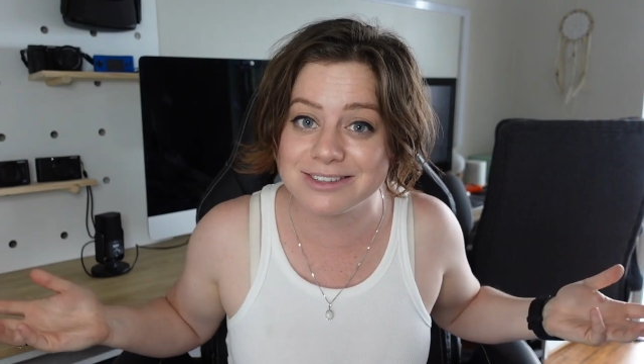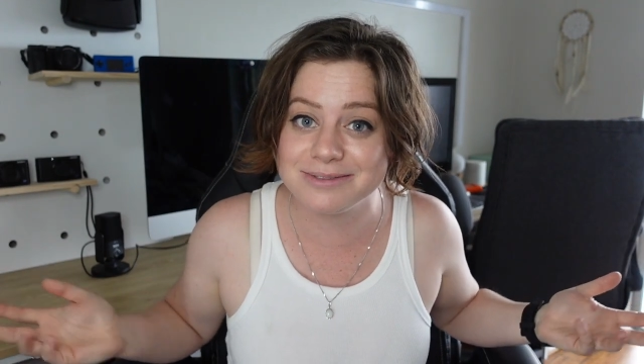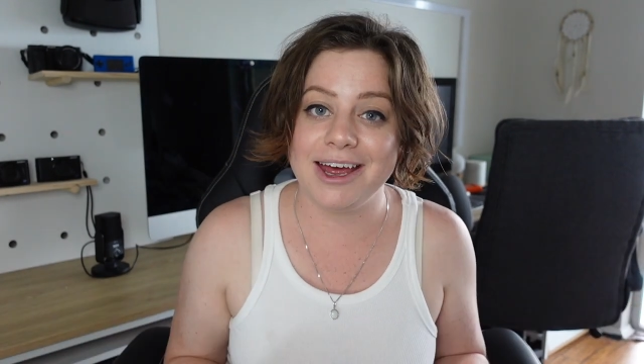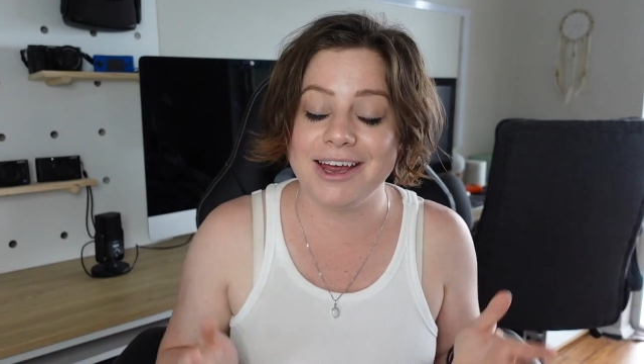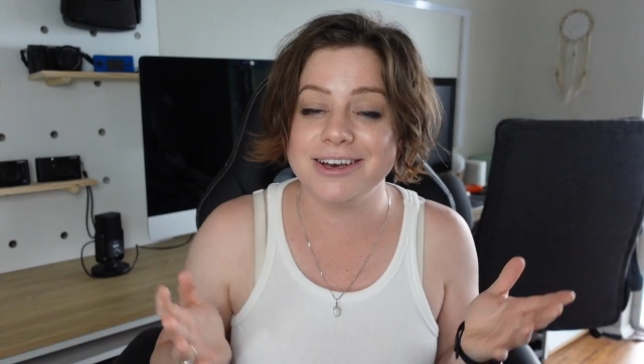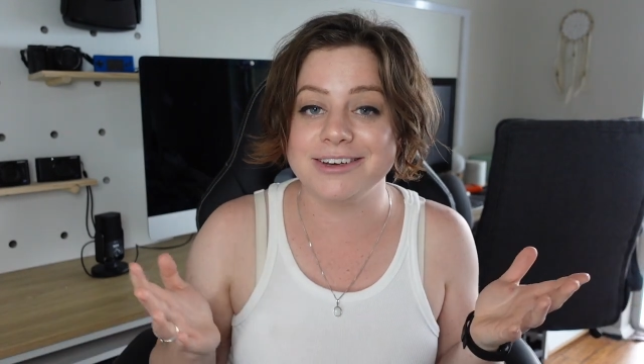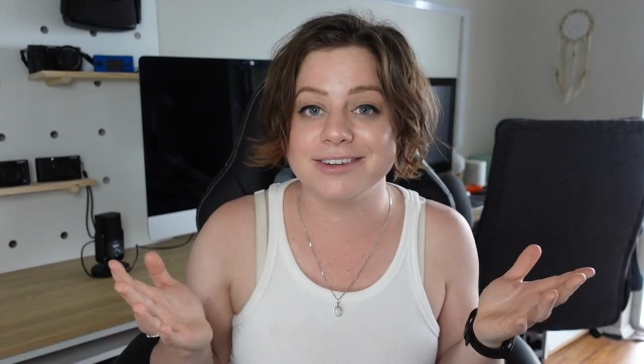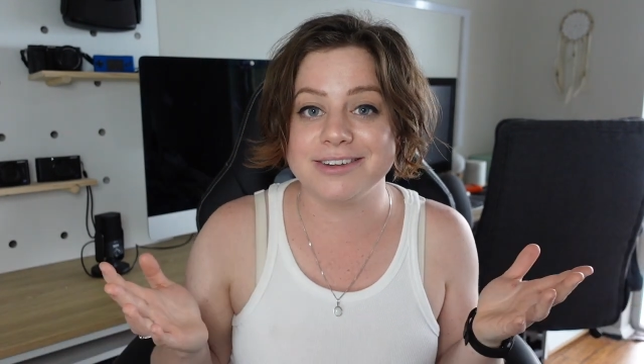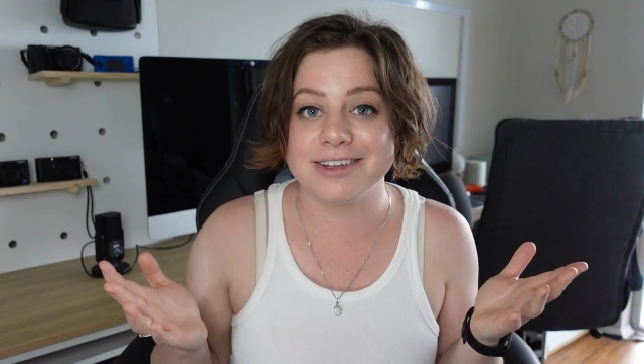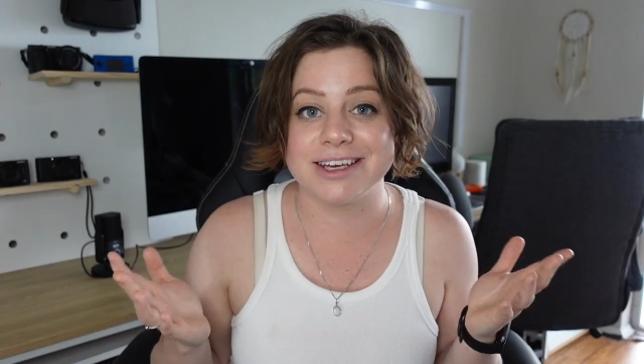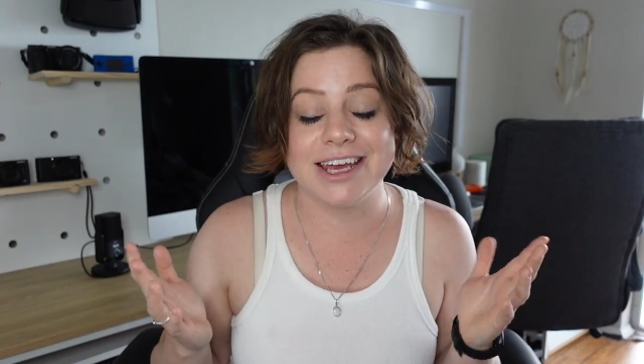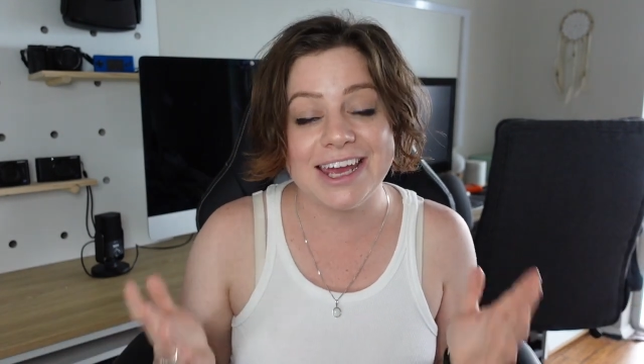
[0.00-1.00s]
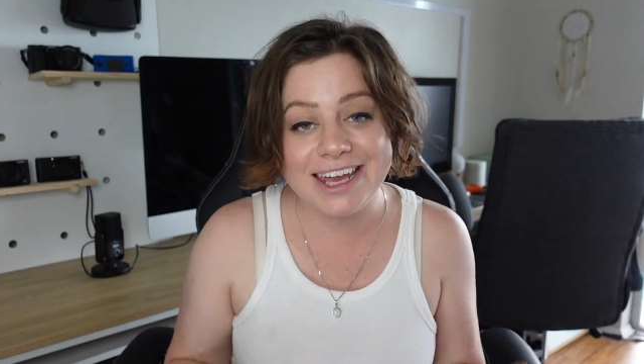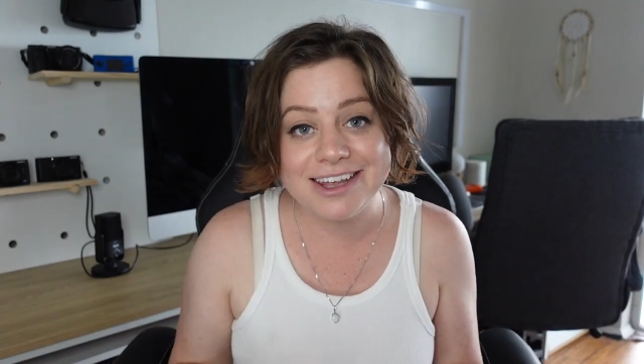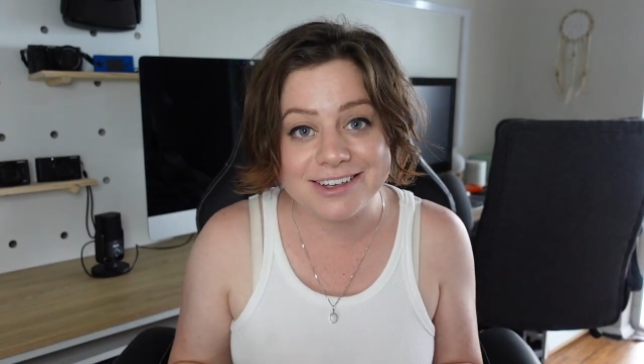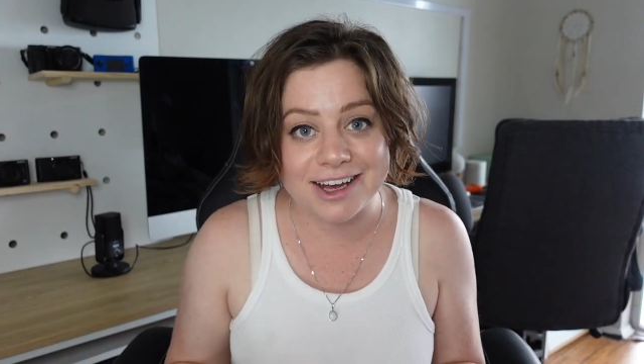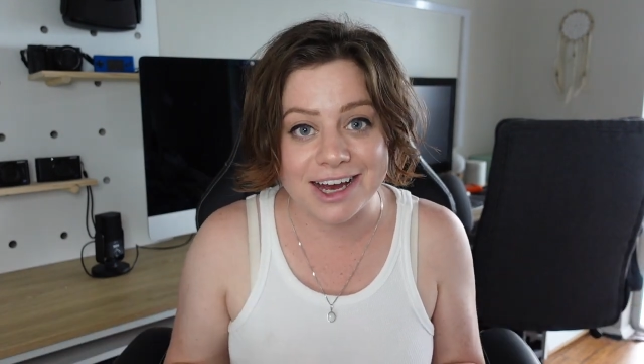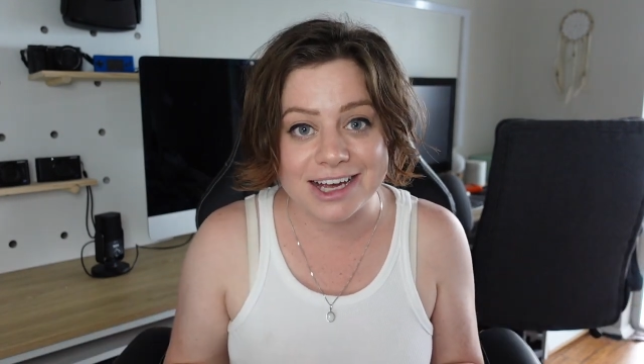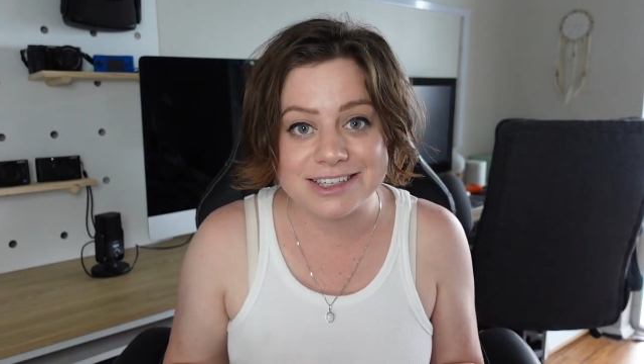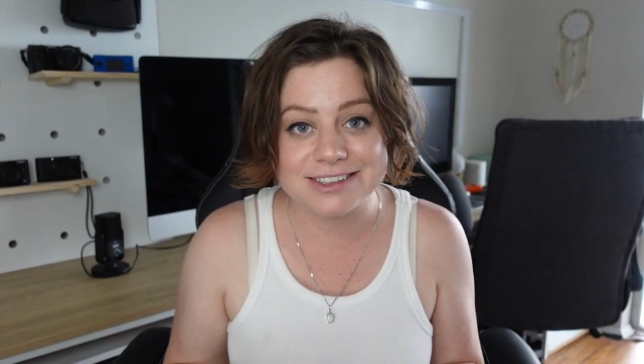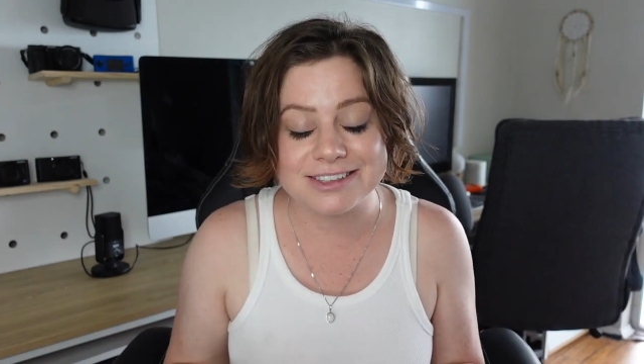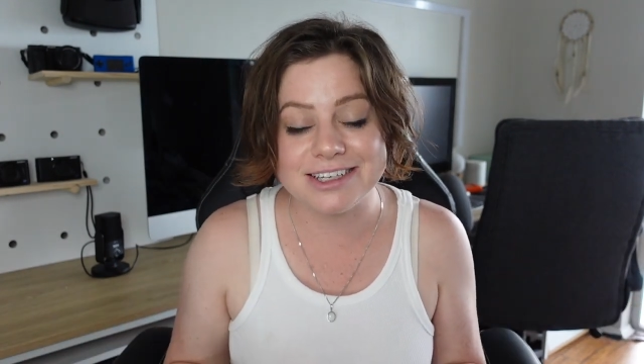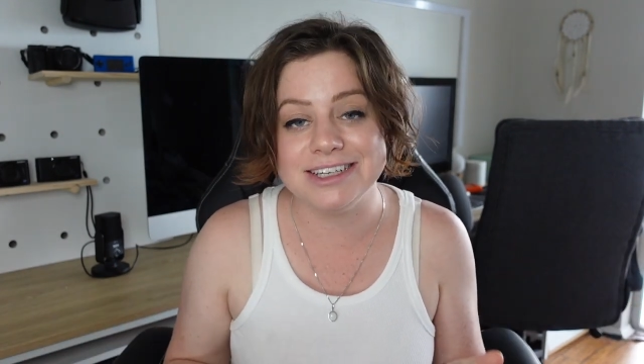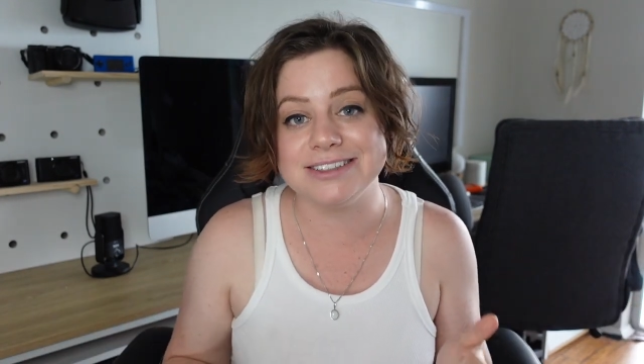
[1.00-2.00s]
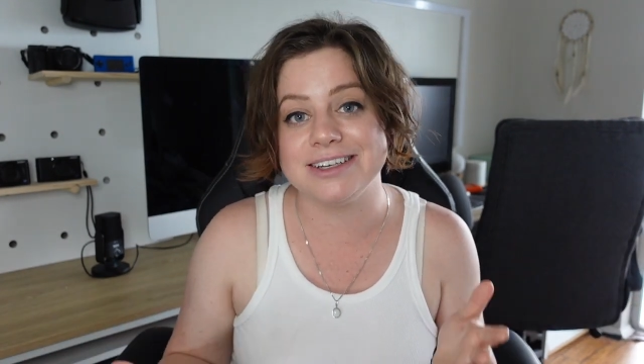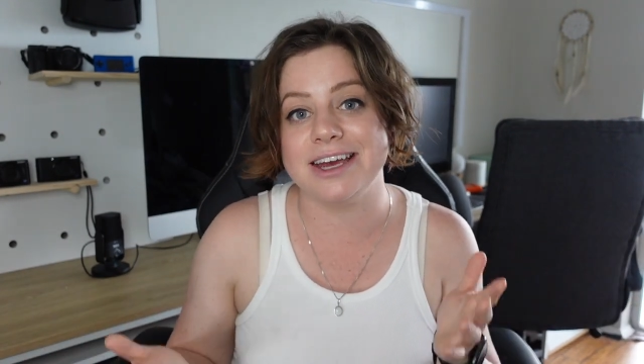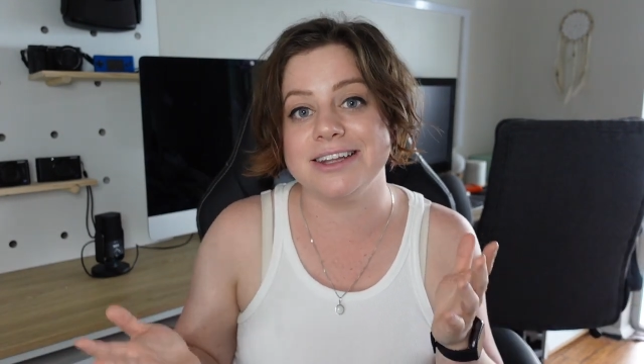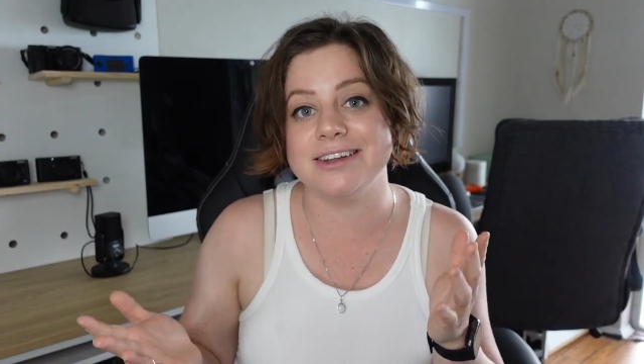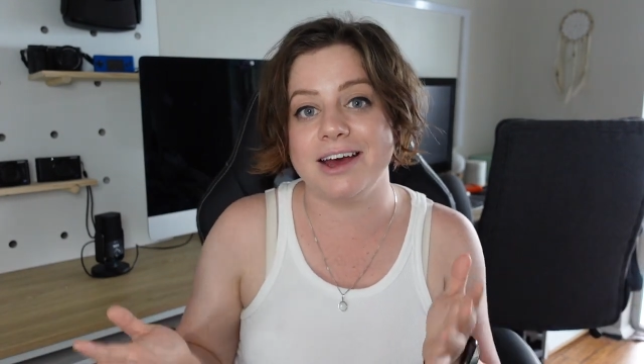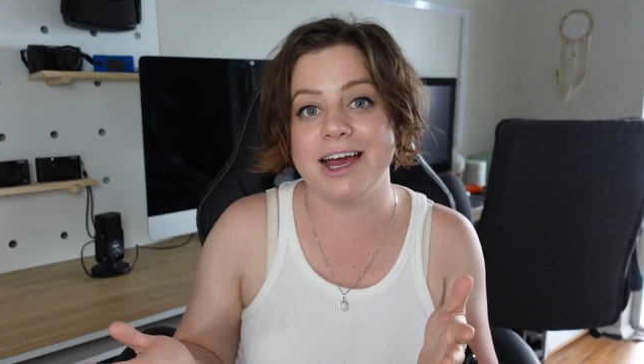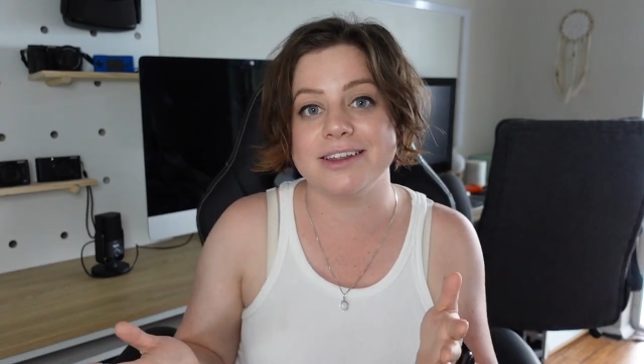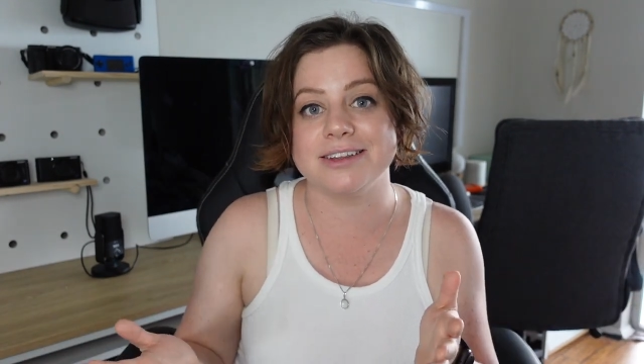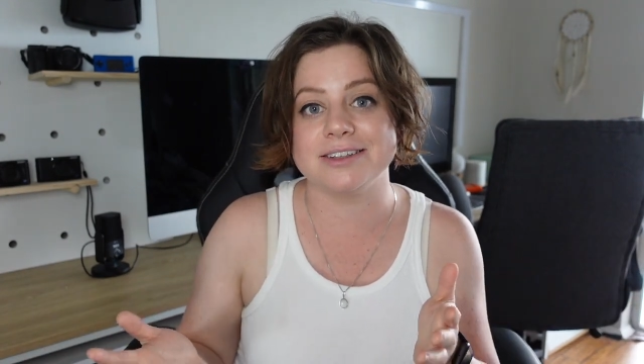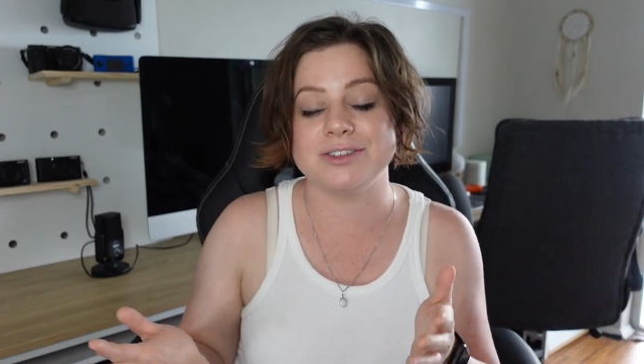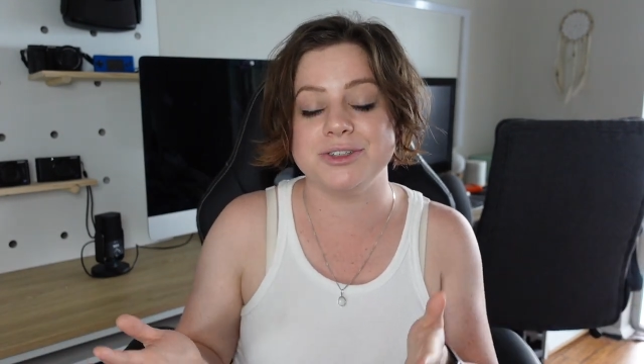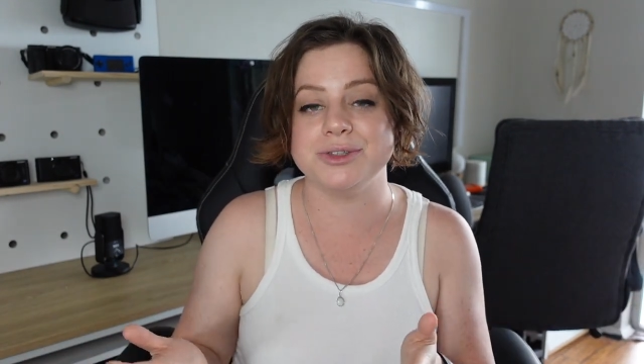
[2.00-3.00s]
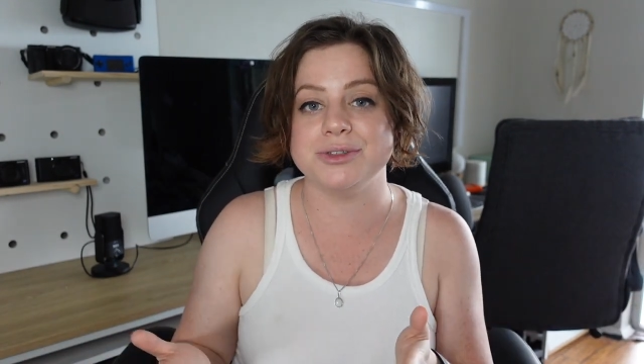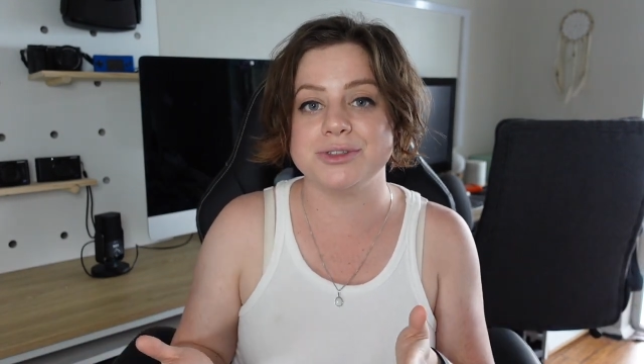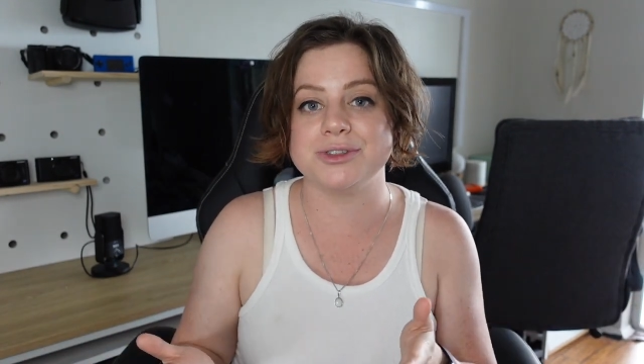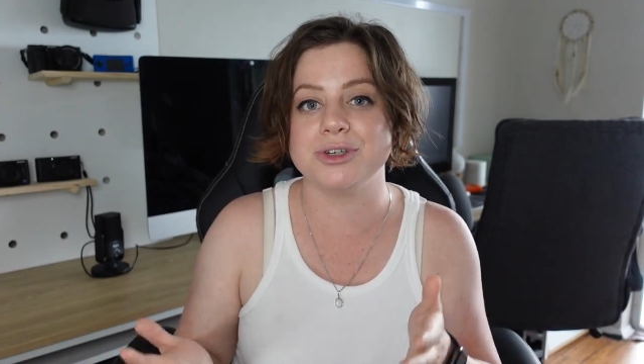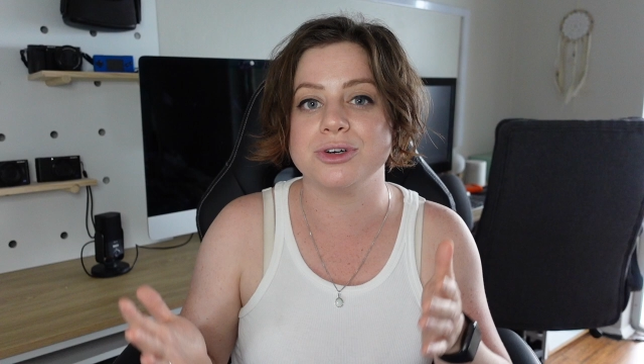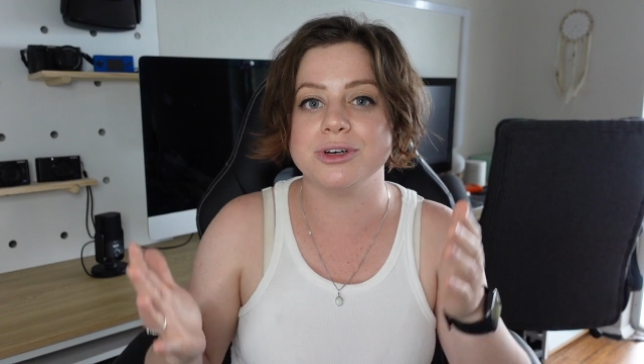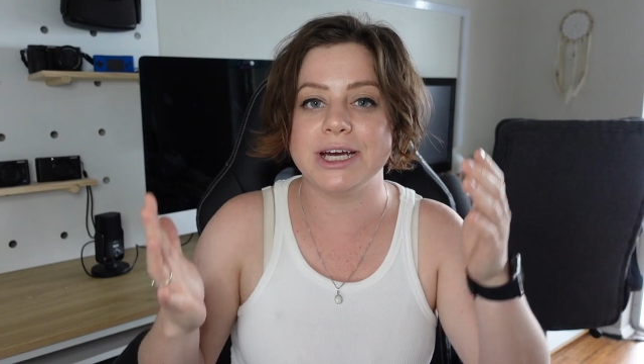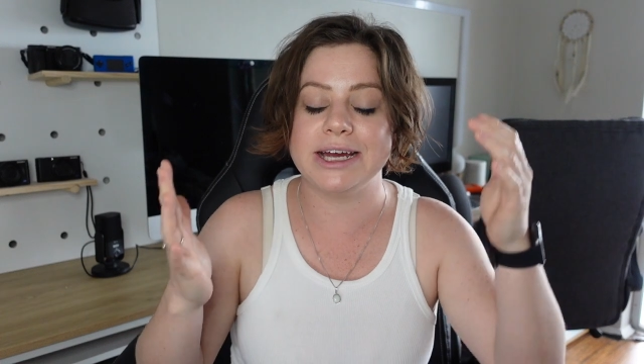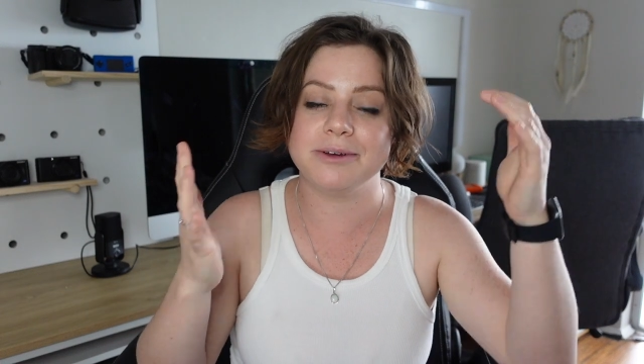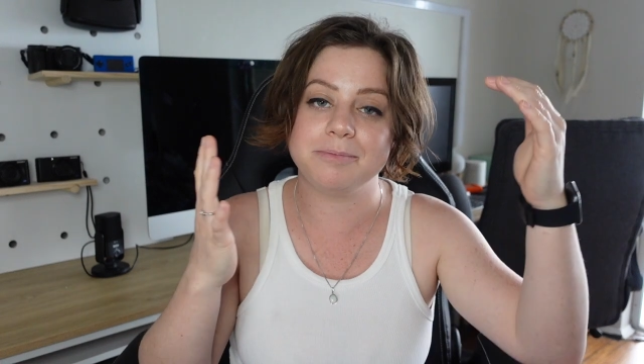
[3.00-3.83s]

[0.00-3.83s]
And the key light is a light that's used to create